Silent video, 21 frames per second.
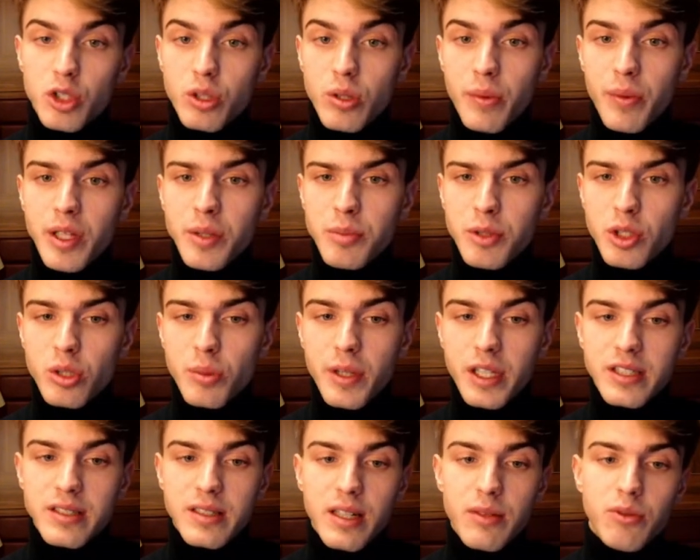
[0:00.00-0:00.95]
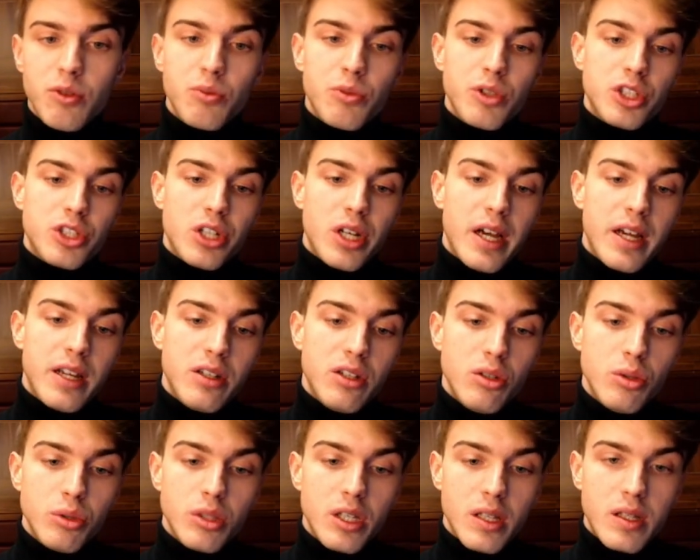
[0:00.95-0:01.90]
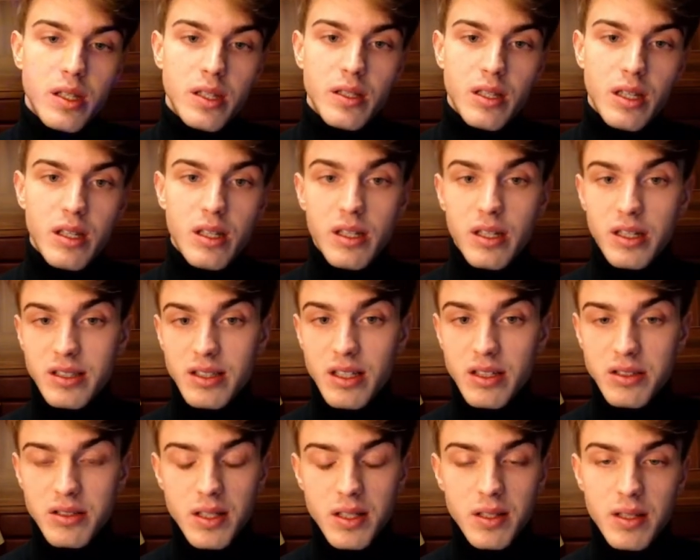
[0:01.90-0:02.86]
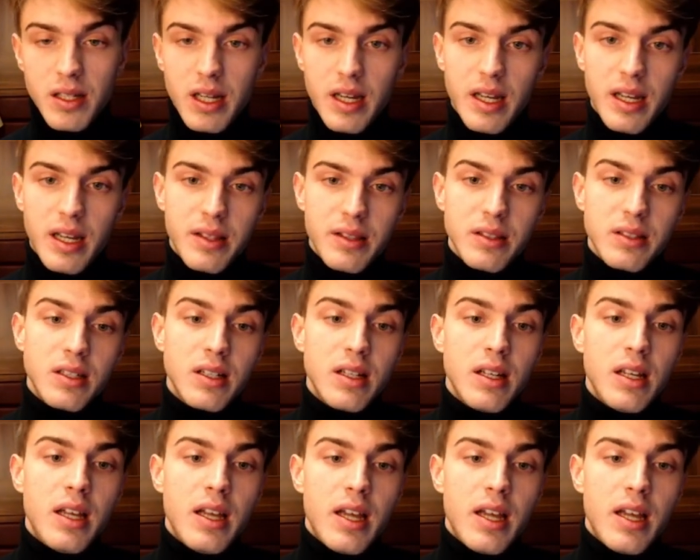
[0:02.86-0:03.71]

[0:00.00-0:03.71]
So I went bishop a7, which I knew that it existed, and